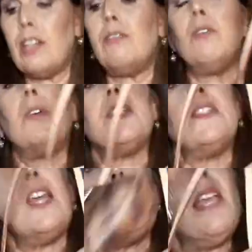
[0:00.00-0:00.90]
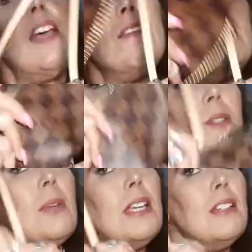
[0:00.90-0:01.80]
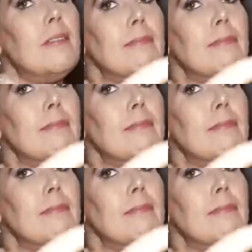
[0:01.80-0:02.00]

And of course, now we have this, so you can